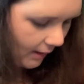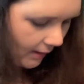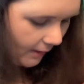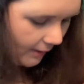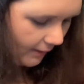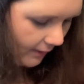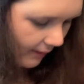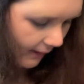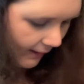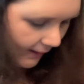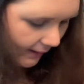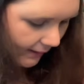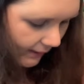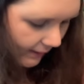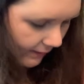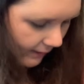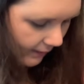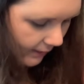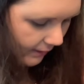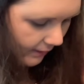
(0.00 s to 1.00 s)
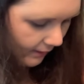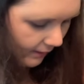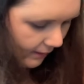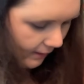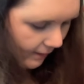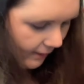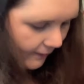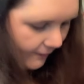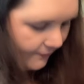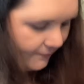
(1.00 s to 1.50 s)
Then
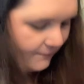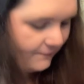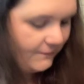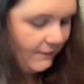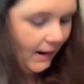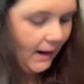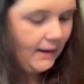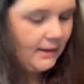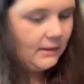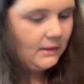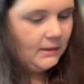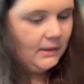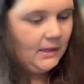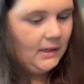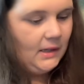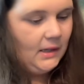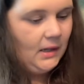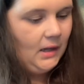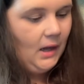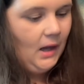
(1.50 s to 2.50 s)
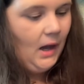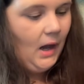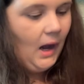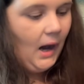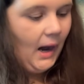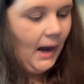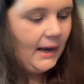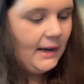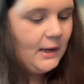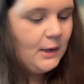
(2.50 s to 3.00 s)
finally,
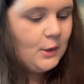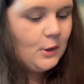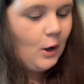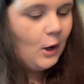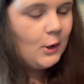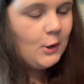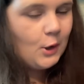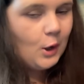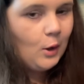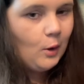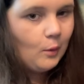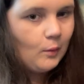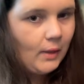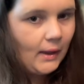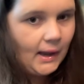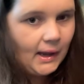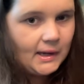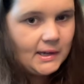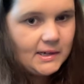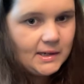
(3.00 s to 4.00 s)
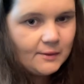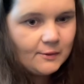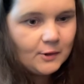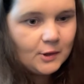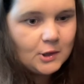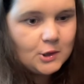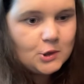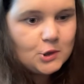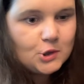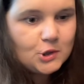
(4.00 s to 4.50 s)
I did not know they had
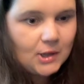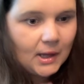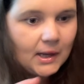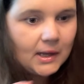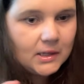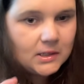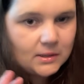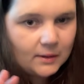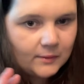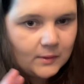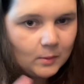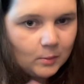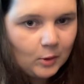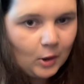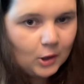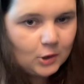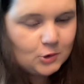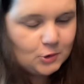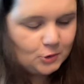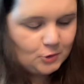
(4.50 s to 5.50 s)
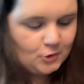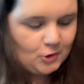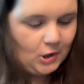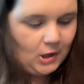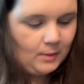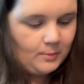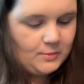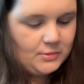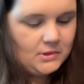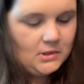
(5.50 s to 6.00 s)
different shades of the bronzer
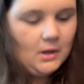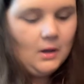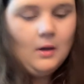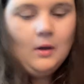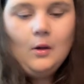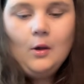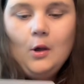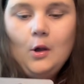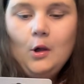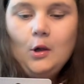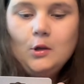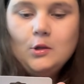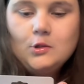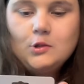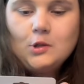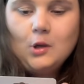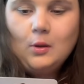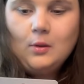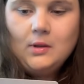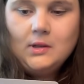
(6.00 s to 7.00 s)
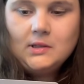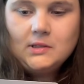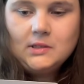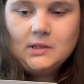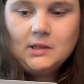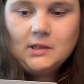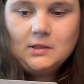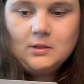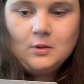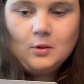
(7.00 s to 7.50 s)
drops. So this
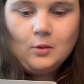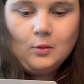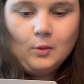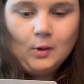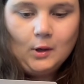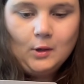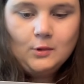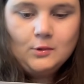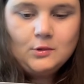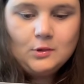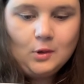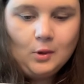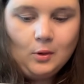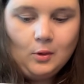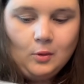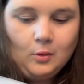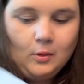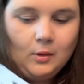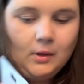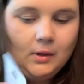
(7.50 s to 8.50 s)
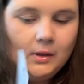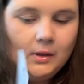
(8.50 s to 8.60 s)
is rose gold.